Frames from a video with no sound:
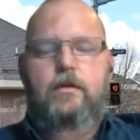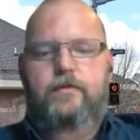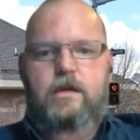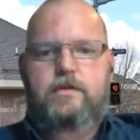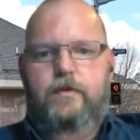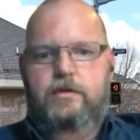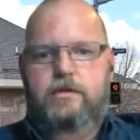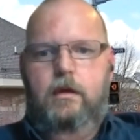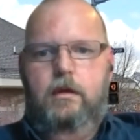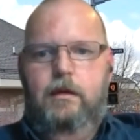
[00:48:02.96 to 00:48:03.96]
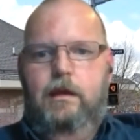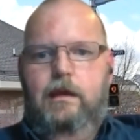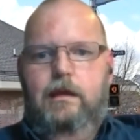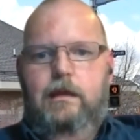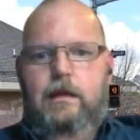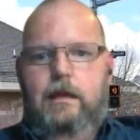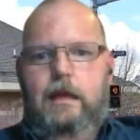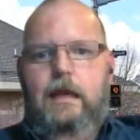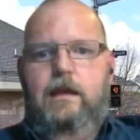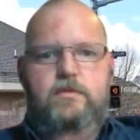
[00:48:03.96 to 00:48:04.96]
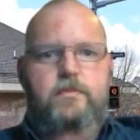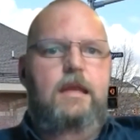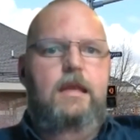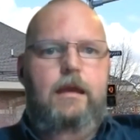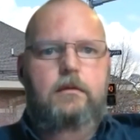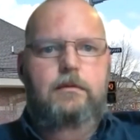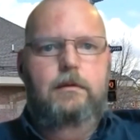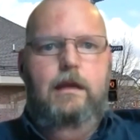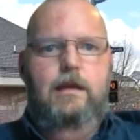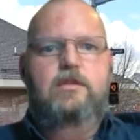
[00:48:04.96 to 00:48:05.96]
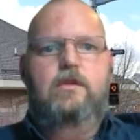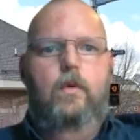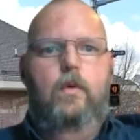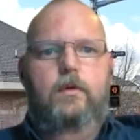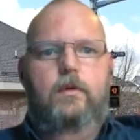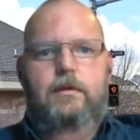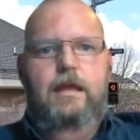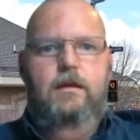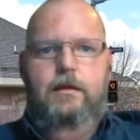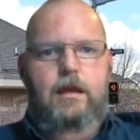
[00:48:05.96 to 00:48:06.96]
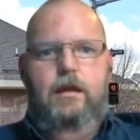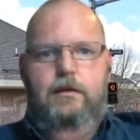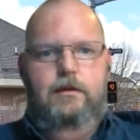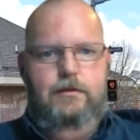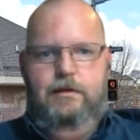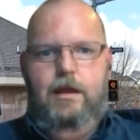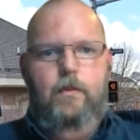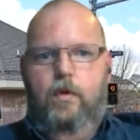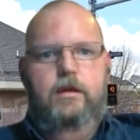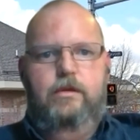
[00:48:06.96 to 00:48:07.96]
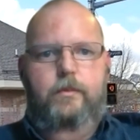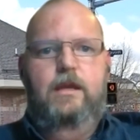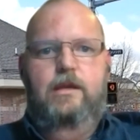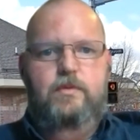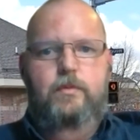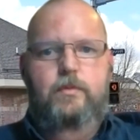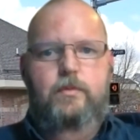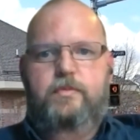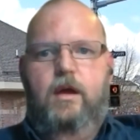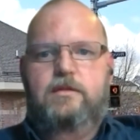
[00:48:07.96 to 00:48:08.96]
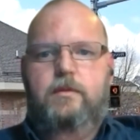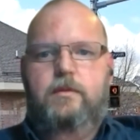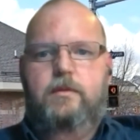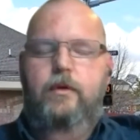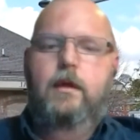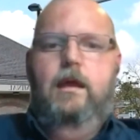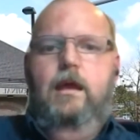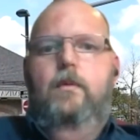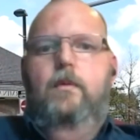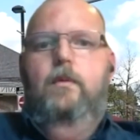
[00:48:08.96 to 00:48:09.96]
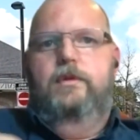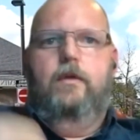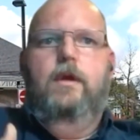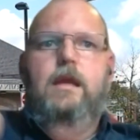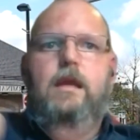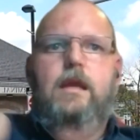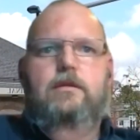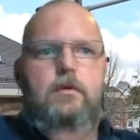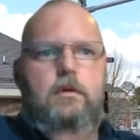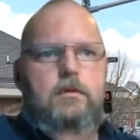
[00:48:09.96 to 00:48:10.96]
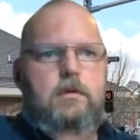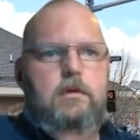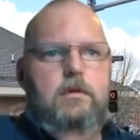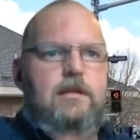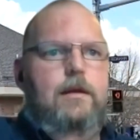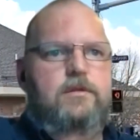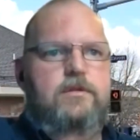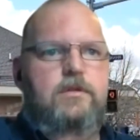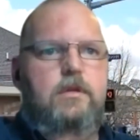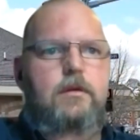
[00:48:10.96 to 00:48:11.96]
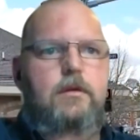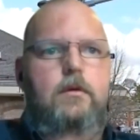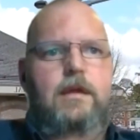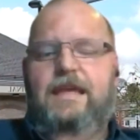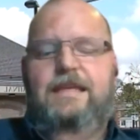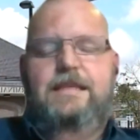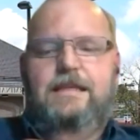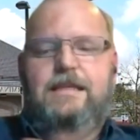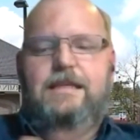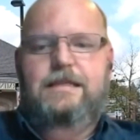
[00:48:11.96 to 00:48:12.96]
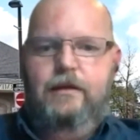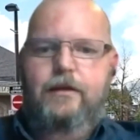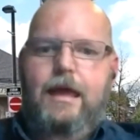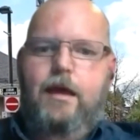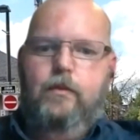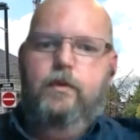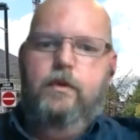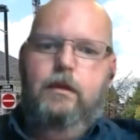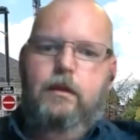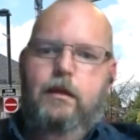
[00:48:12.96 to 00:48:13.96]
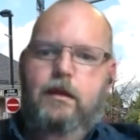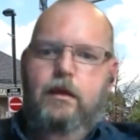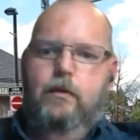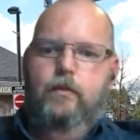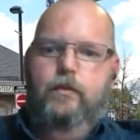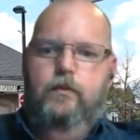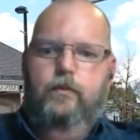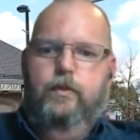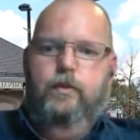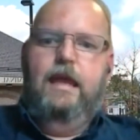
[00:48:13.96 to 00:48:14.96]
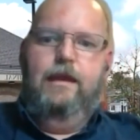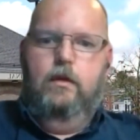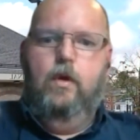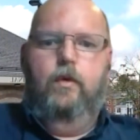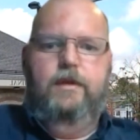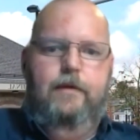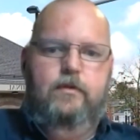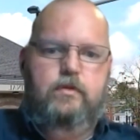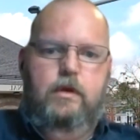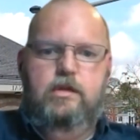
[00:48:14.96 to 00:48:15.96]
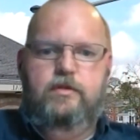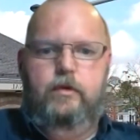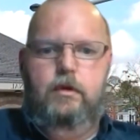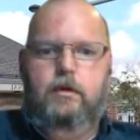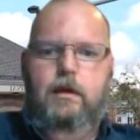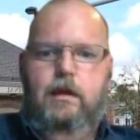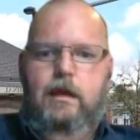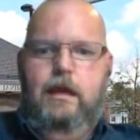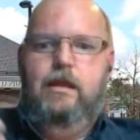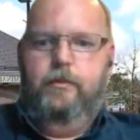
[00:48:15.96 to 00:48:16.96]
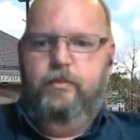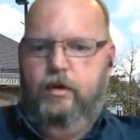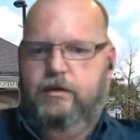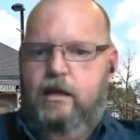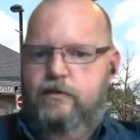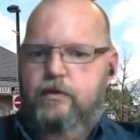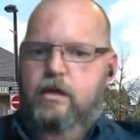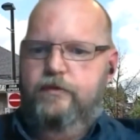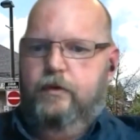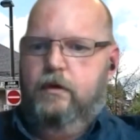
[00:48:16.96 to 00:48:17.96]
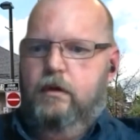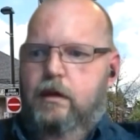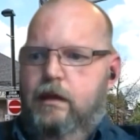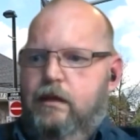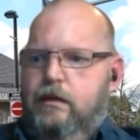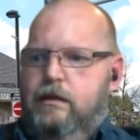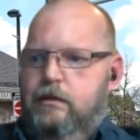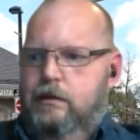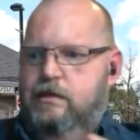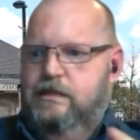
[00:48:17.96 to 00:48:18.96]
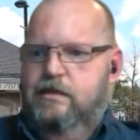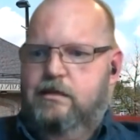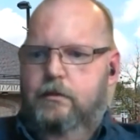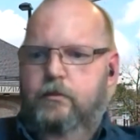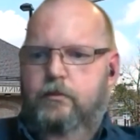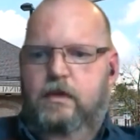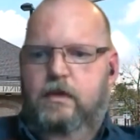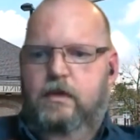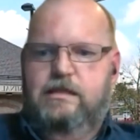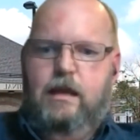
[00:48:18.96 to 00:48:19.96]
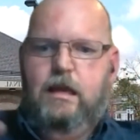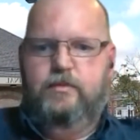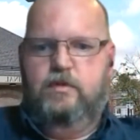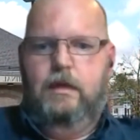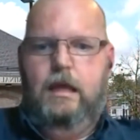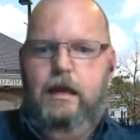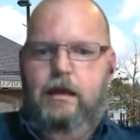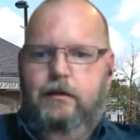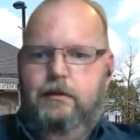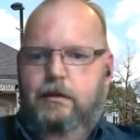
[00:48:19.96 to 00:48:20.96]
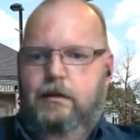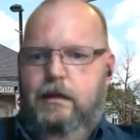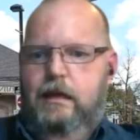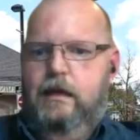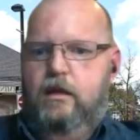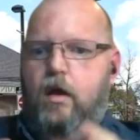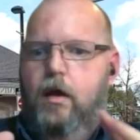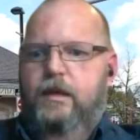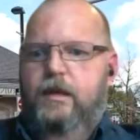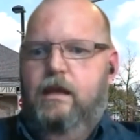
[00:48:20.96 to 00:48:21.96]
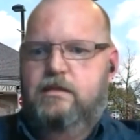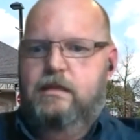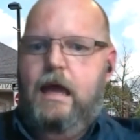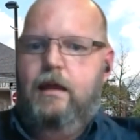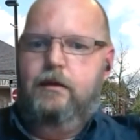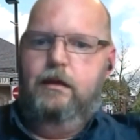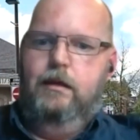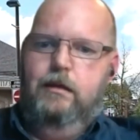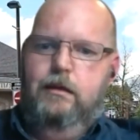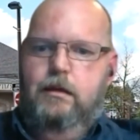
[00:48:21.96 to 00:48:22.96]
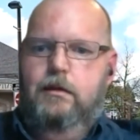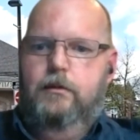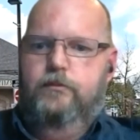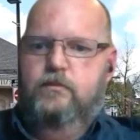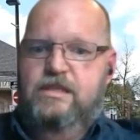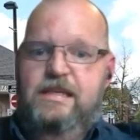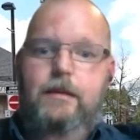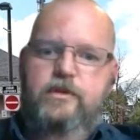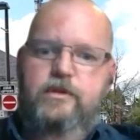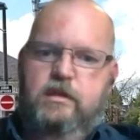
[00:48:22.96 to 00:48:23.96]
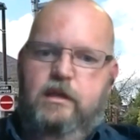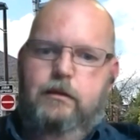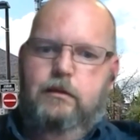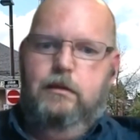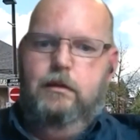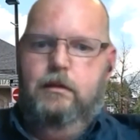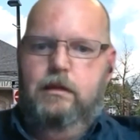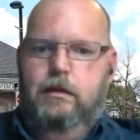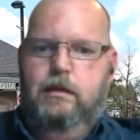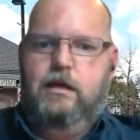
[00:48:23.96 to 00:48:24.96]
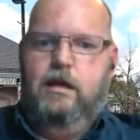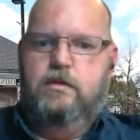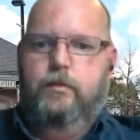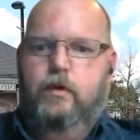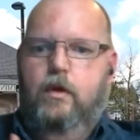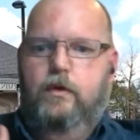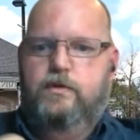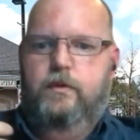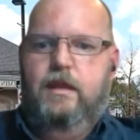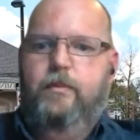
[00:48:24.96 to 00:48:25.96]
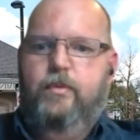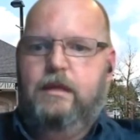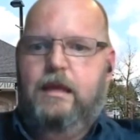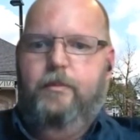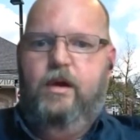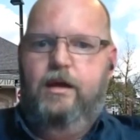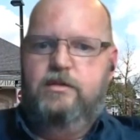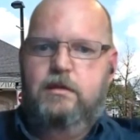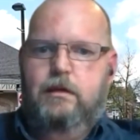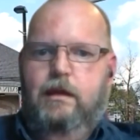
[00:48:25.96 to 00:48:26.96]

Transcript: or vice versa, and it's midnight and it's cold, they want it to be as smooth as possible. And what that graining tool has allowed us to do is exactly that. When they know they have a transfer and they book that transfer, the system is set up so that it accommodates that seamlessly. The customer knows when they book that bus